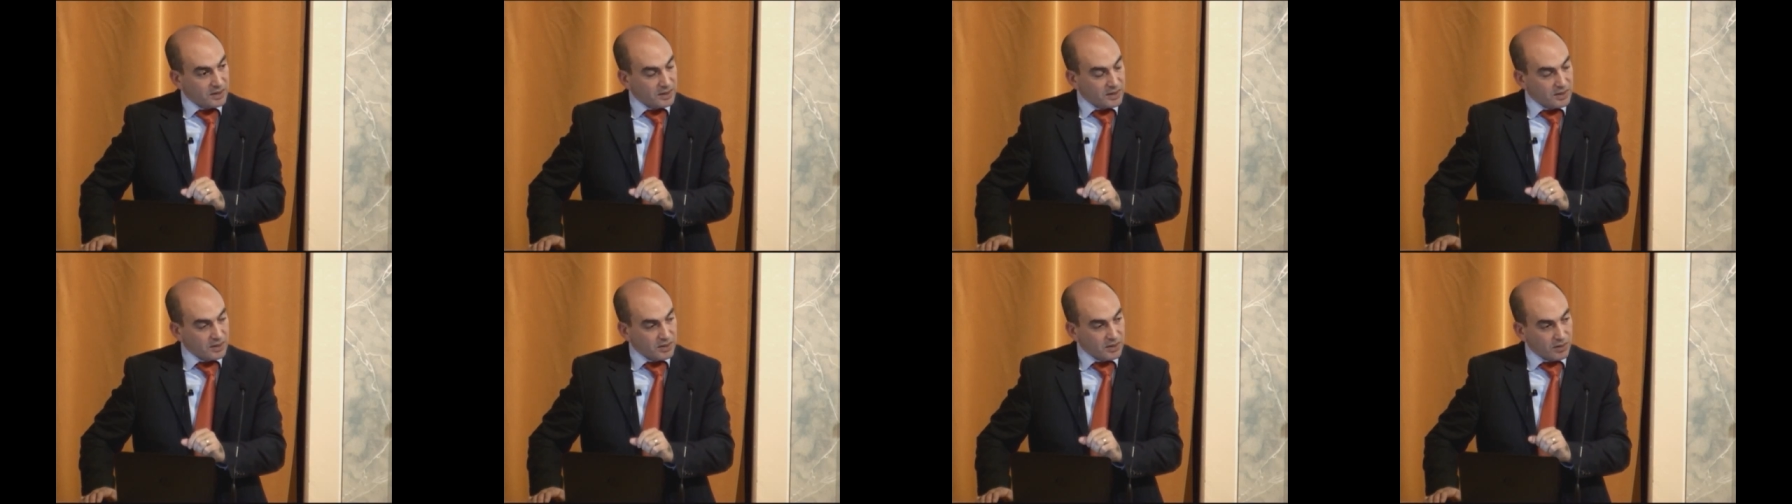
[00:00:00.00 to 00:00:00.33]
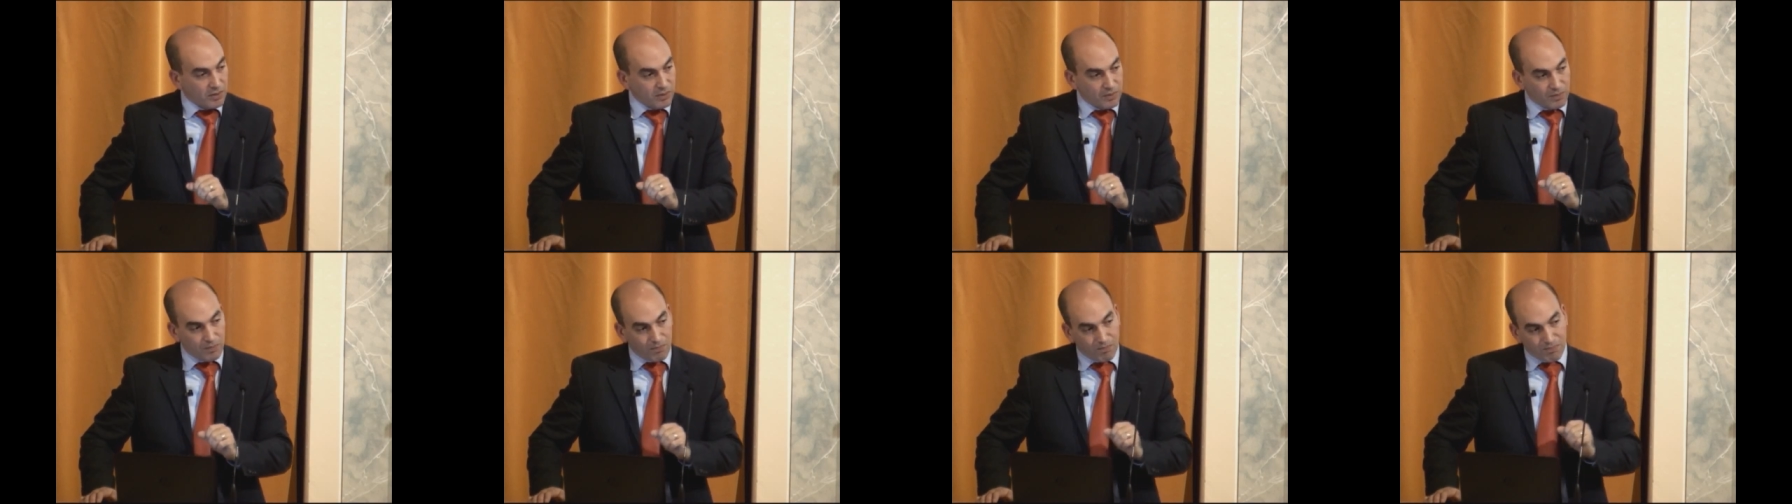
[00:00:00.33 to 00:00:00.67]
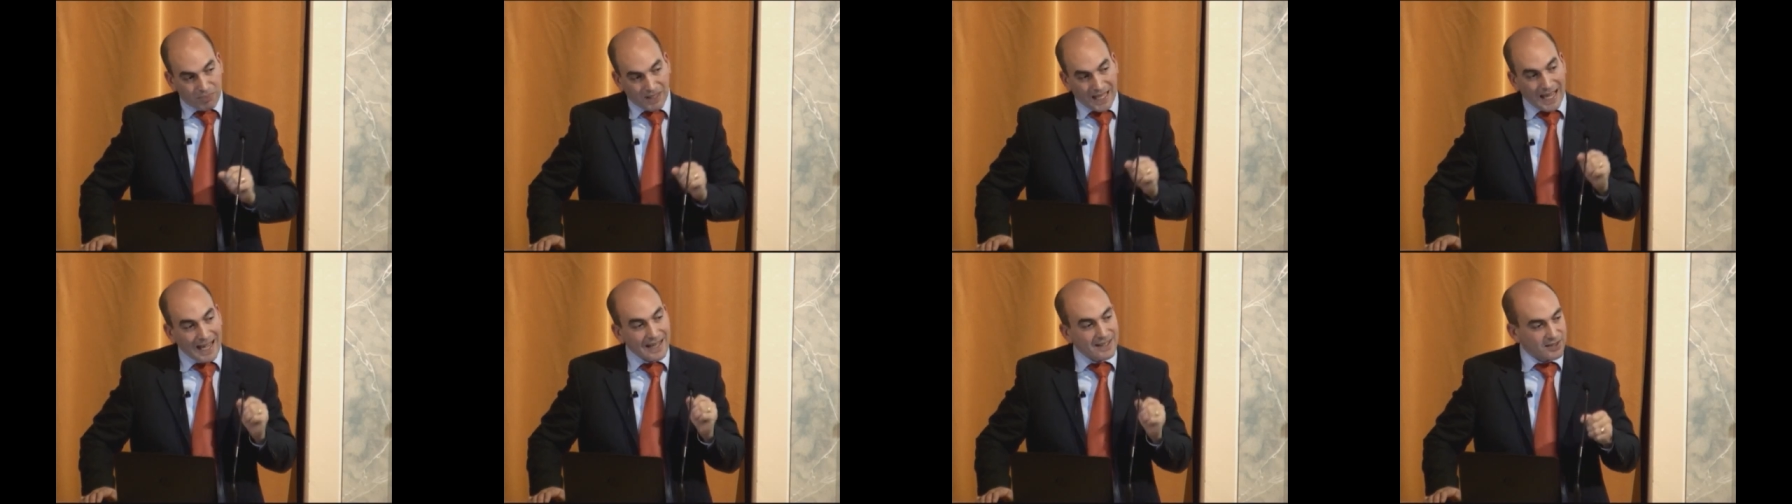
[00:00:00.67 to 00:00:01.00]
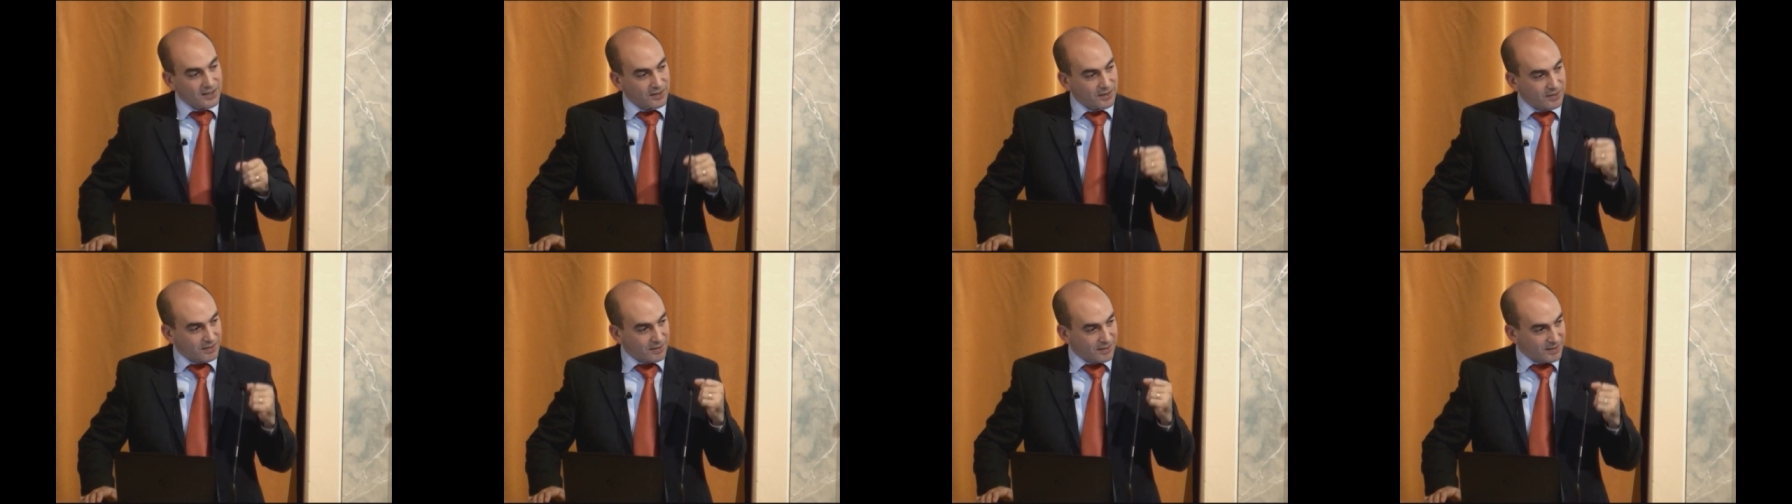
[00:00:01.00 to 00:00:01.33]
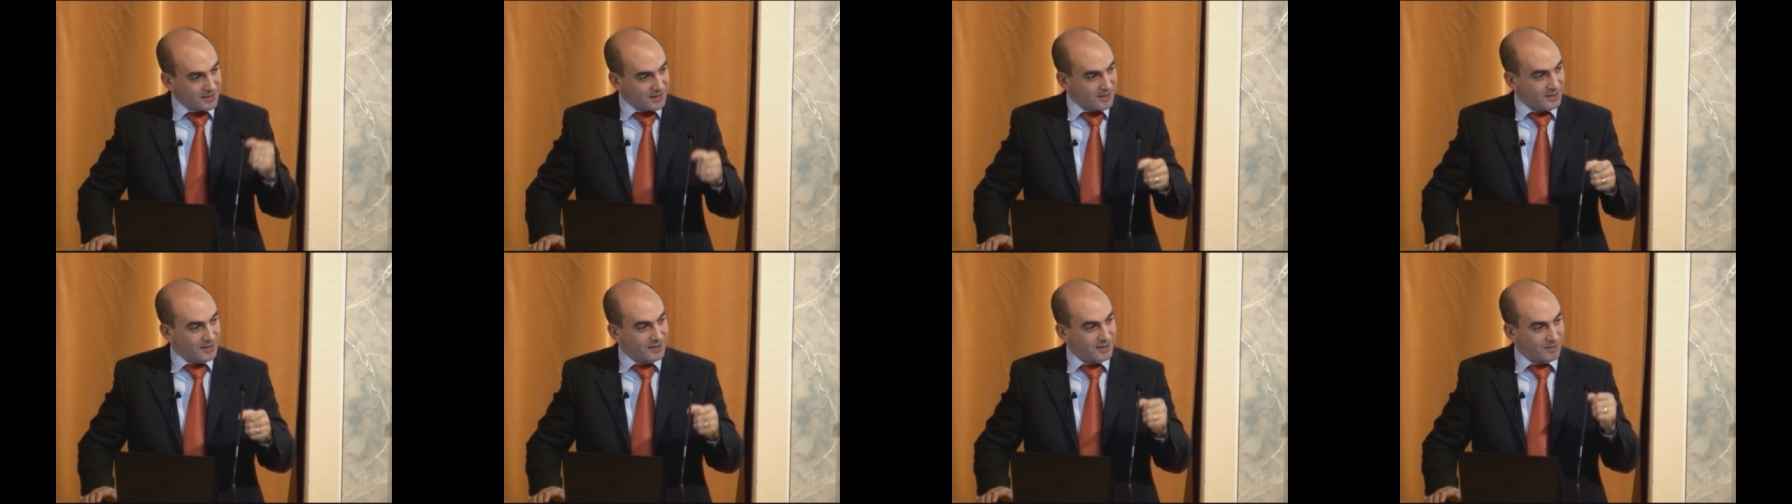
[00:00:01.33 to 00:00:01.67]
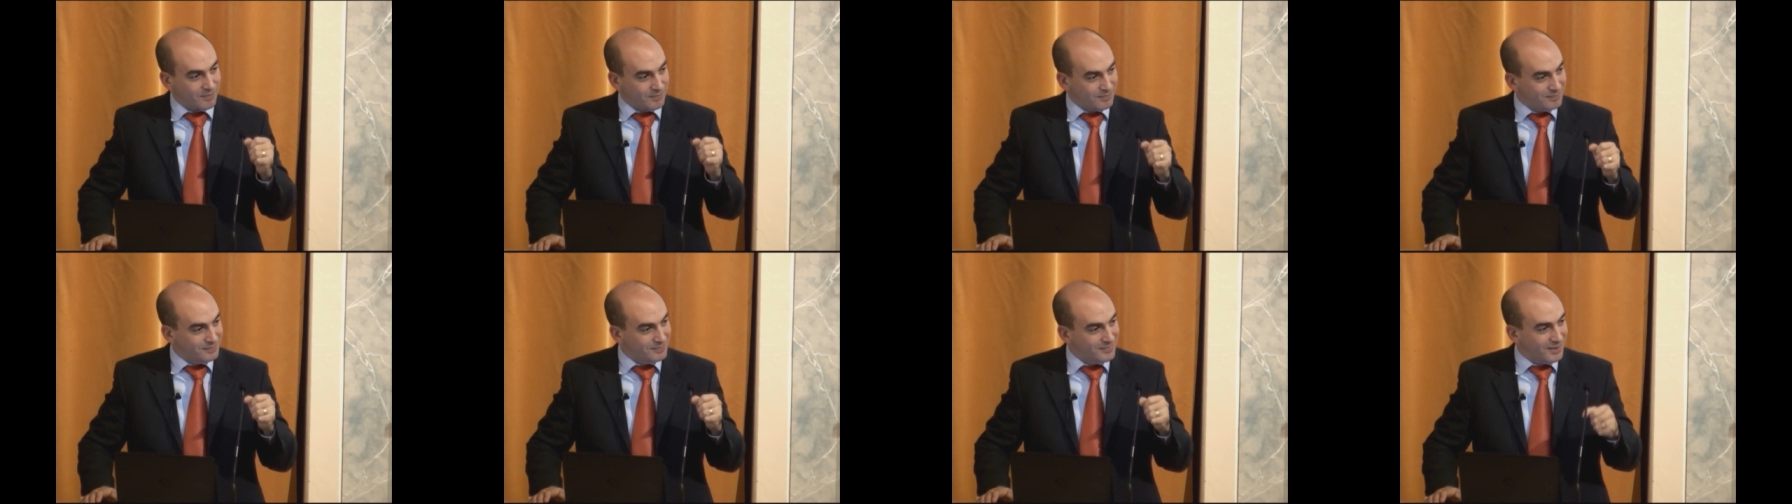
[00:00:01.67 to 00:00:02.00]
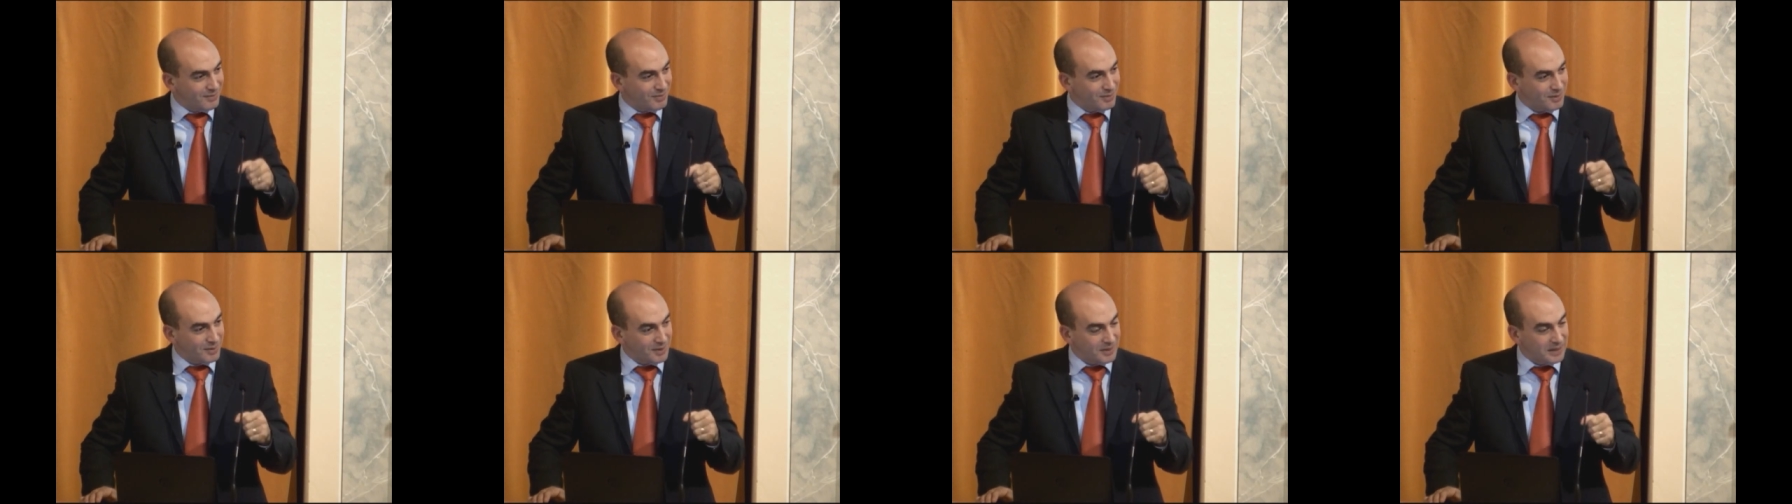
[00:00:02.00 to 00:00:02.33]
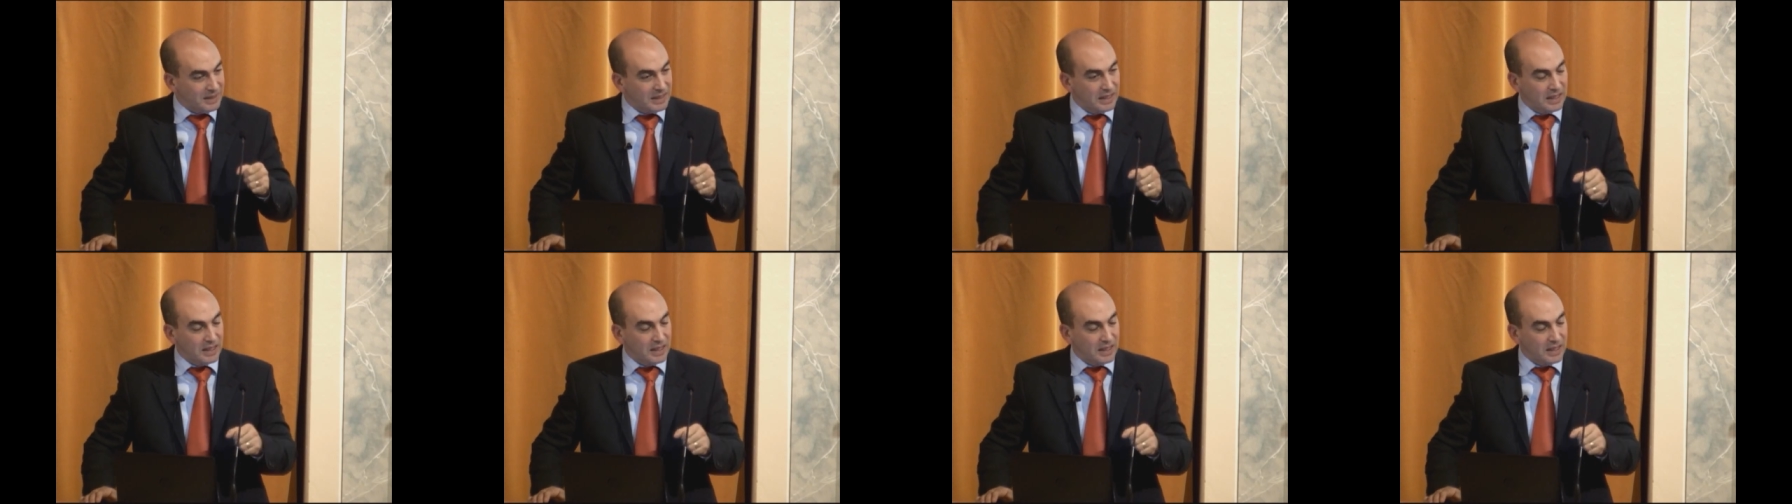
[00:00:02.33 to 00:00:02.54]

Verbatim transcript: so blast the system, if you will.